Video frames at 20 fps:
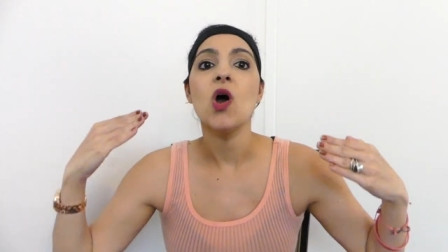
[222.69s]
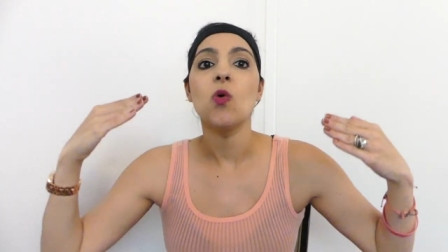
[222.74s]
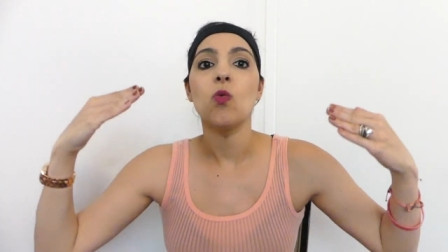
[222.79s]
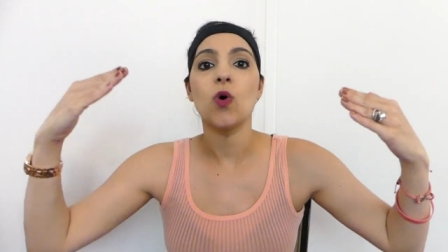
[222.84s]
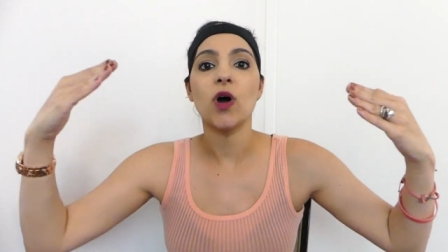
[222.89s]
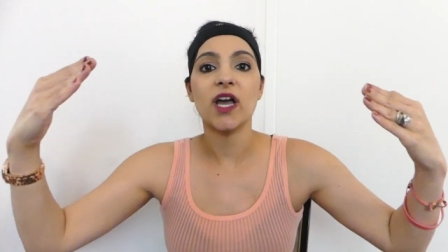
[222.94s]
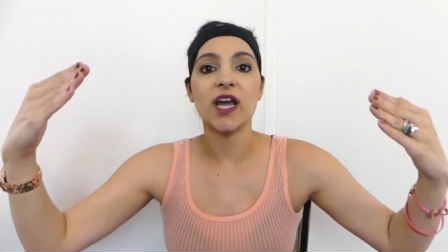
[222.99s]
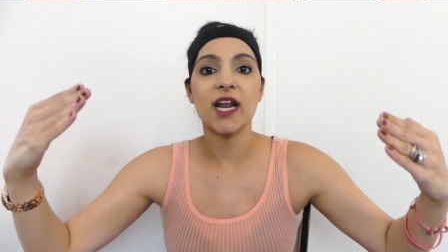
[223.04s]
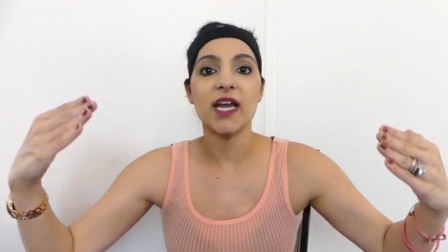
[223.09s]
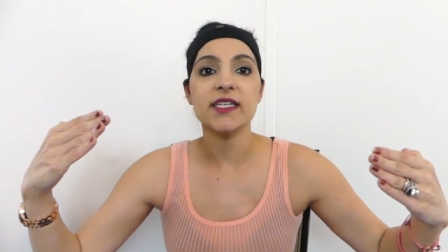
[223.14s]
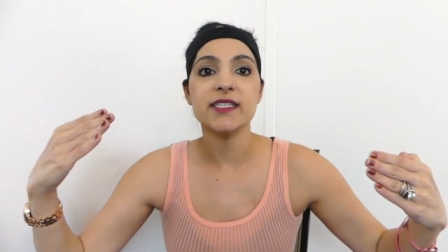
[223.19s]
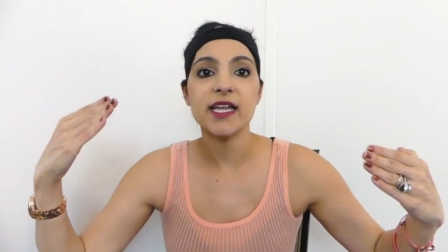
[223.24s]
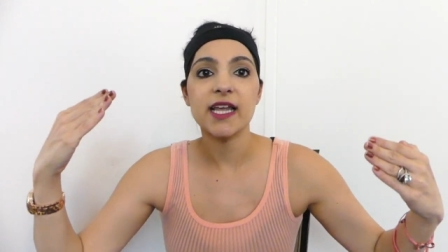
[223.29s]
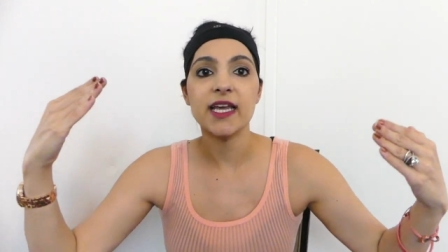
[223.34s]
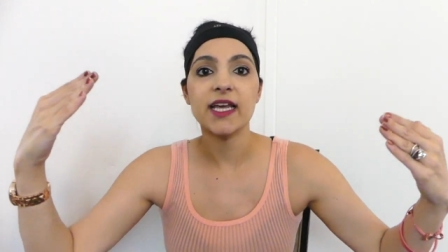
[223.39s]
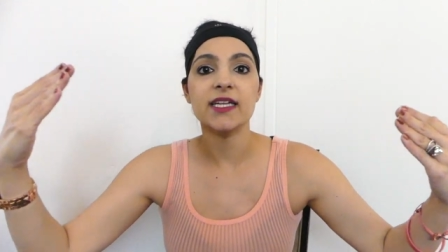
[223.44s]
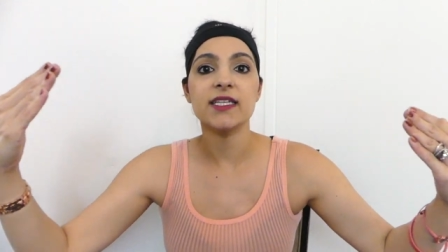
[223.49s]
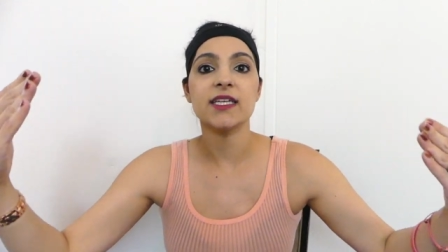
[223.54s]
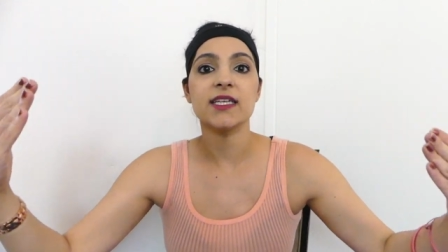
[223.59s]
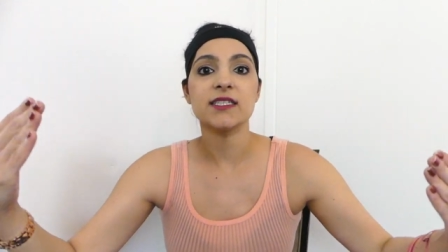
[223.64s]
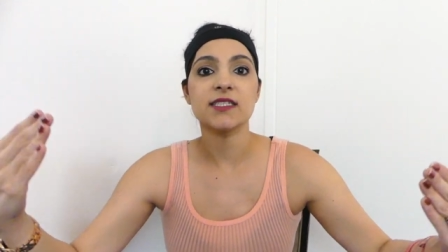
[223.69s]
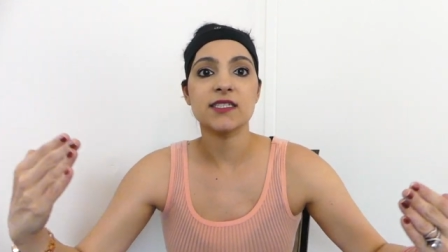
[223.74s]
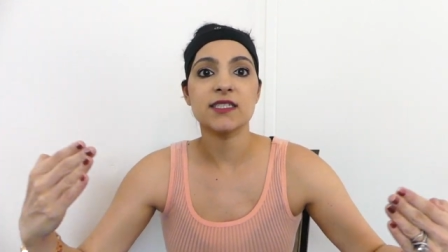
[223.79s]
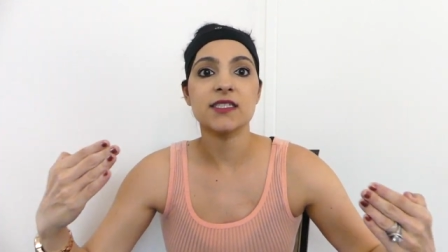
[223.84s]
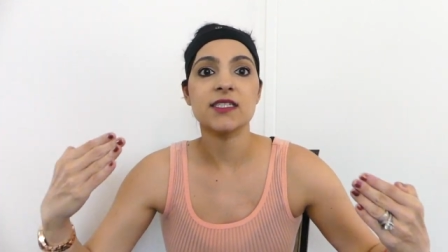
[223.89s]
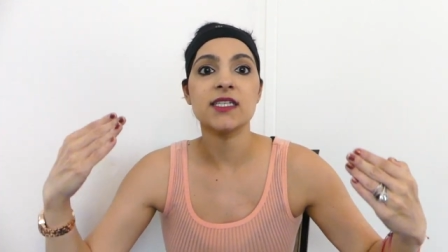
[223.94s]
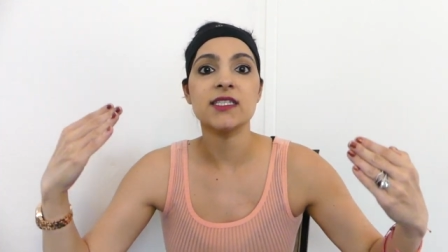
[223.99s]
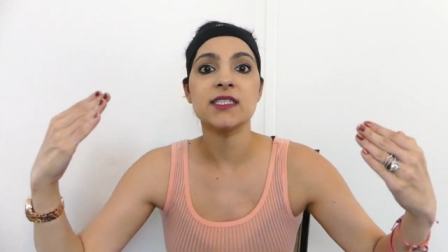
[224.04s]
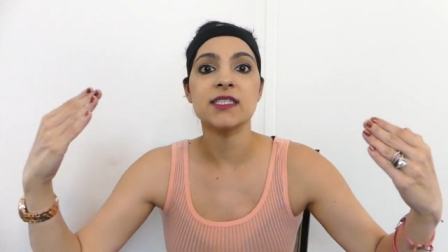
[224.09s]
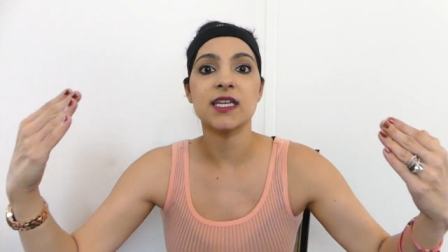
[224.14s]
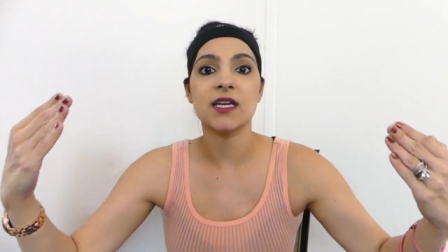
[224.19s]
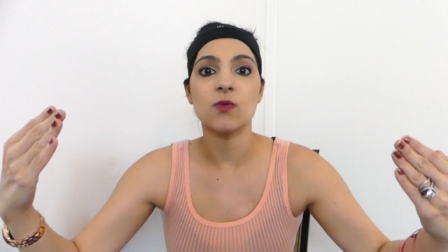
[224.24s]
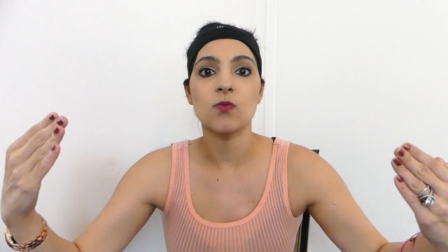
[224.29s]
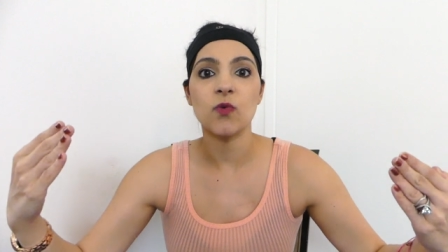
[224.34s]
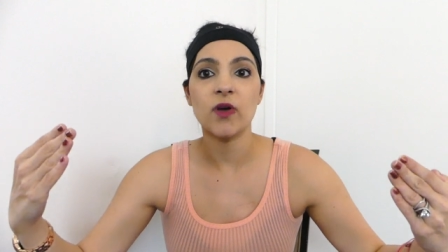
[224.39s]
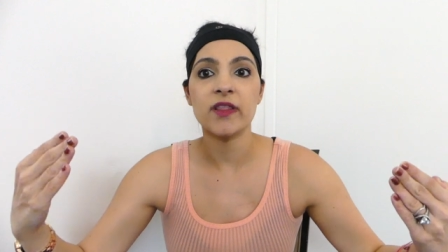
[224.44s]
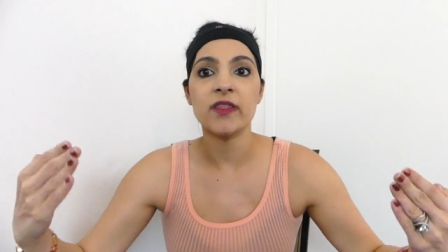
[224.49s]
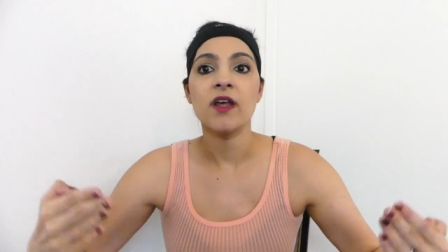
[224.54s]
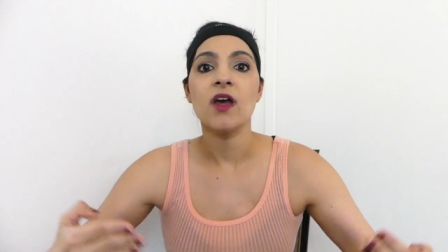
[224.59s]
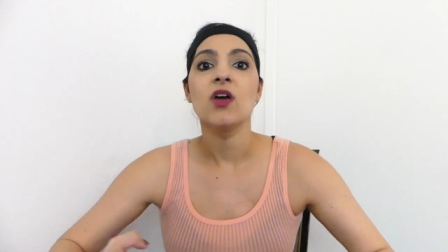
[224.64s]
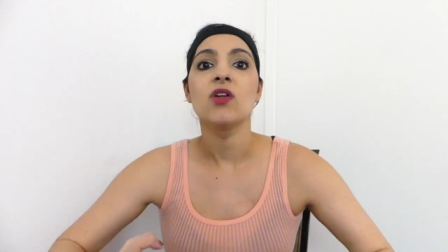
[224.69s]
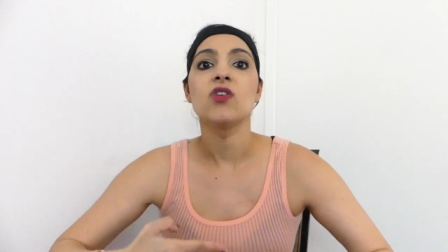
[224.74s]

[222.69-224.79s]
What can I stay consistent with,